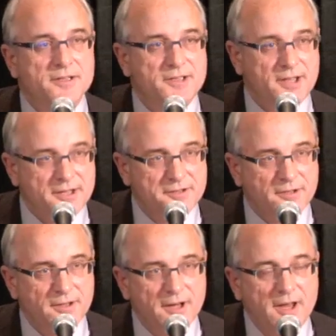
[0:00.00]

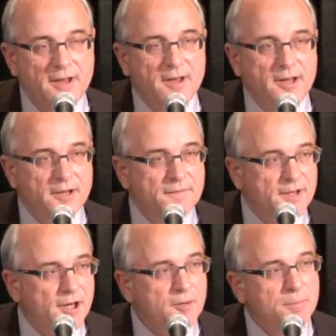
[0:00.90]
assessor, if
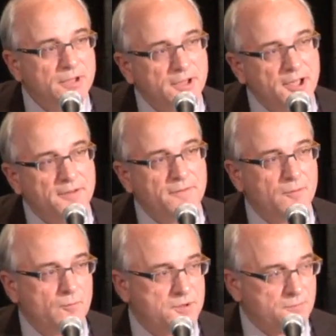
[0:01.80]
their belief
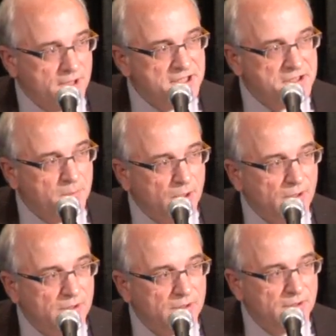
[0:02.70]
was
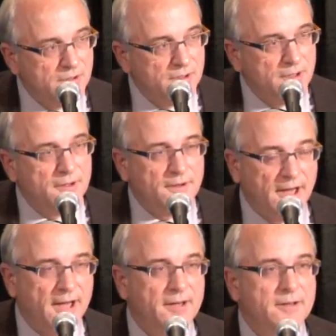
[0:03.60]
reasonable,
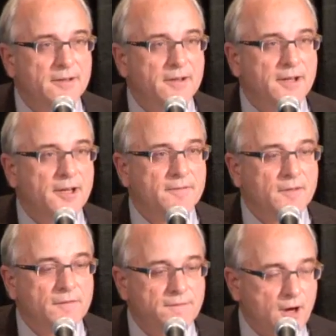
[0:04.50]
then
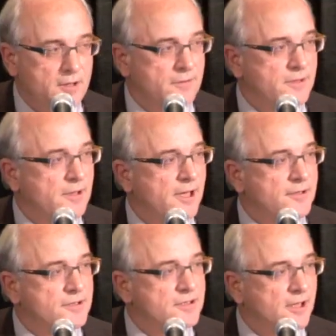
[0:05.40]
they've followed the
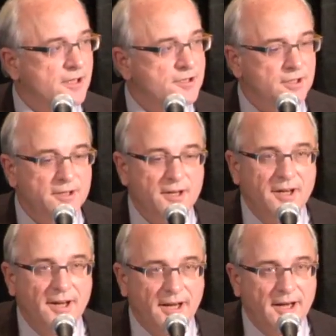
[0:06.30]
legislation
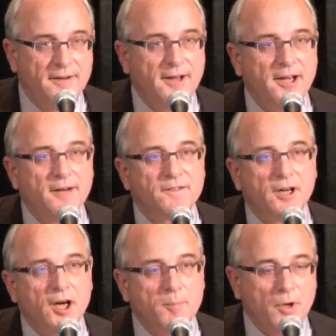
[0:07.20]
and they have
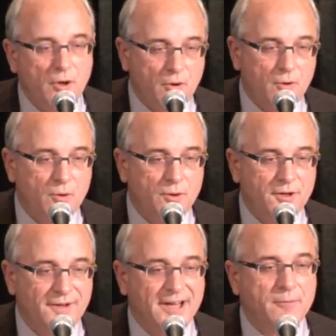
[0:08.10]
to
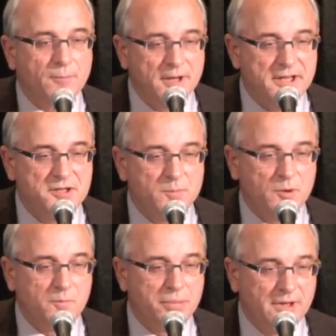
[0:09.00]
uphold that
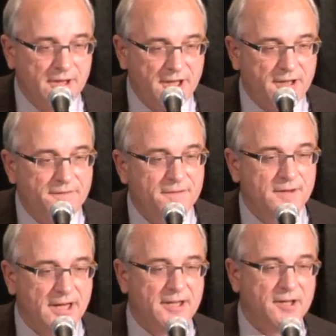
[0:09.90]
reasonable belief
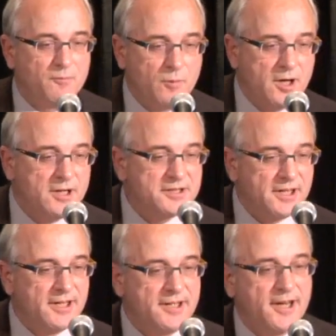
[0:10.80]
that it was
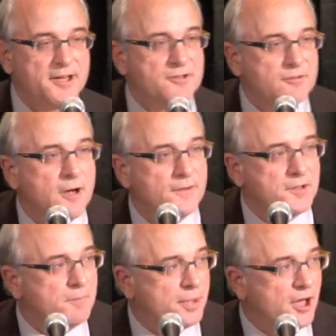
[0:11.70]
a
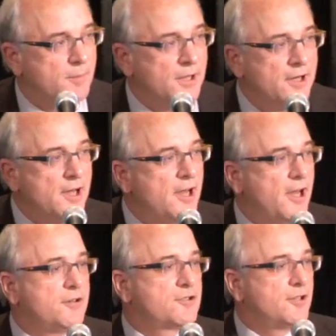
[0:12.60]
catastrophic impairment
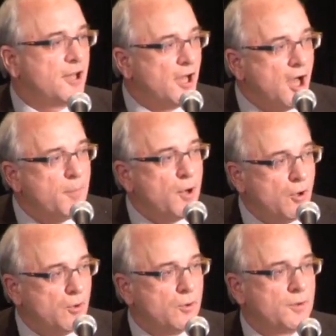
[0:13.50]
and should
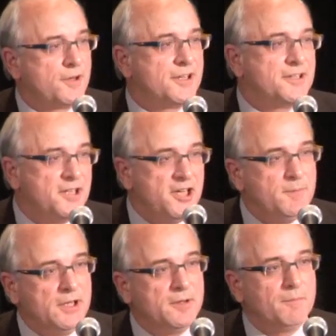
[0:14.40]
uphold the
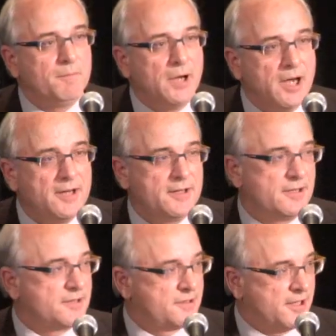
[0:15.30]
deeming by
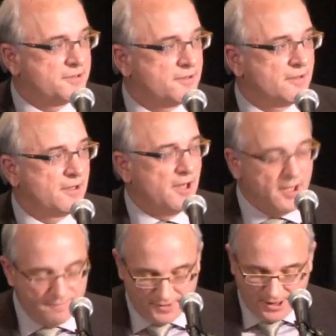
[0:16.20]
the assessor
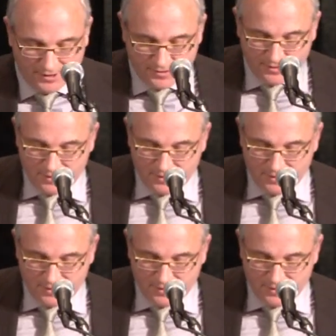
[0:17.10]
of that.